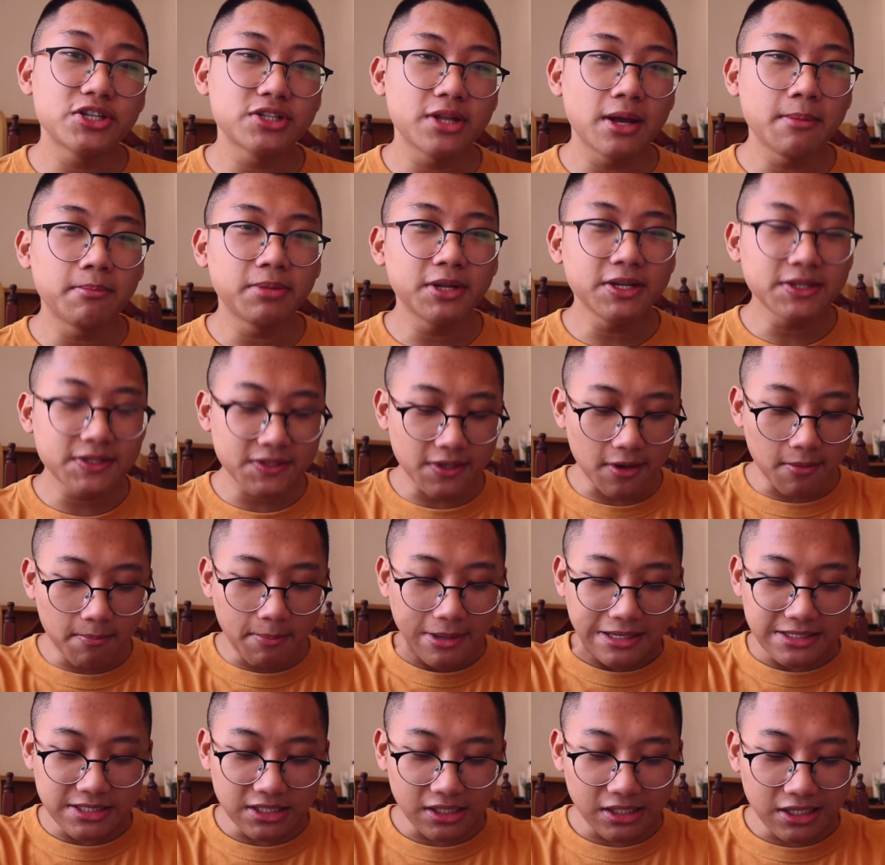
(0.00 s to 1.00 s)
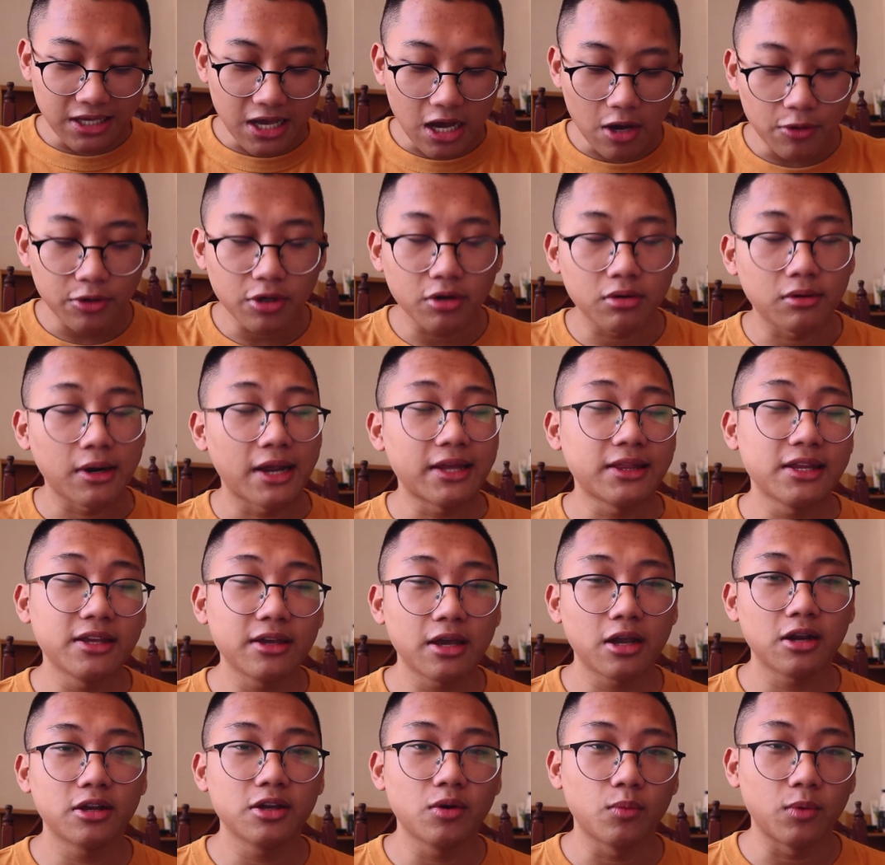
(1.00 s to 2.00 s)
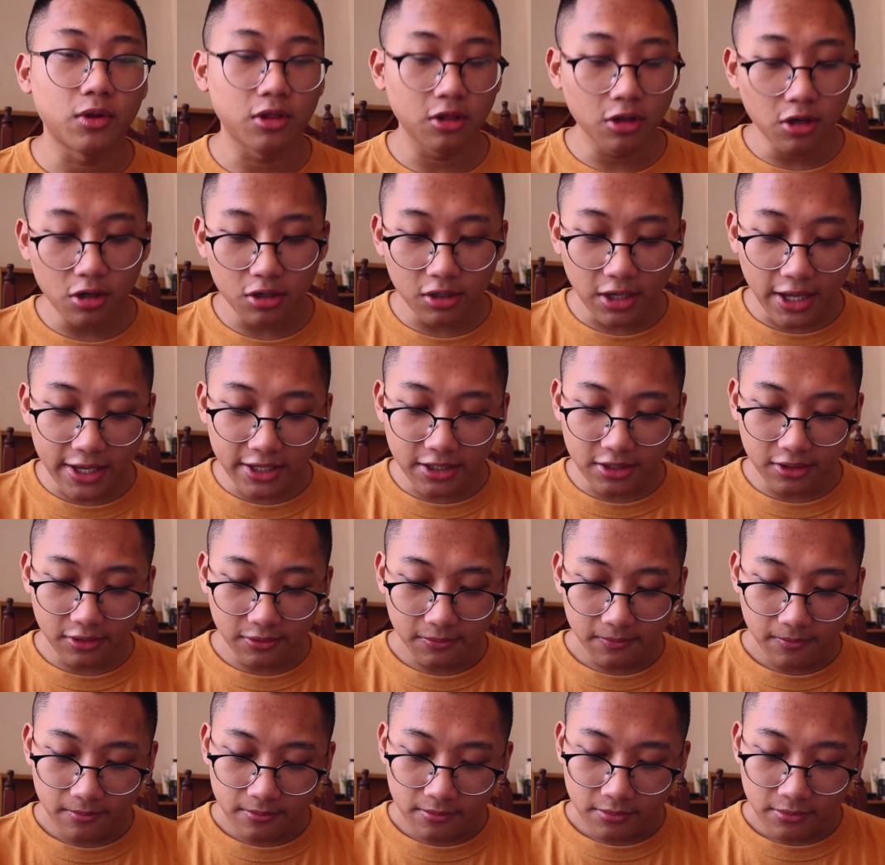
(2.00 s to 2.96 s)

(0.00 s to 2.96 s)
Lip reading: templates are basically how your writing area will look like.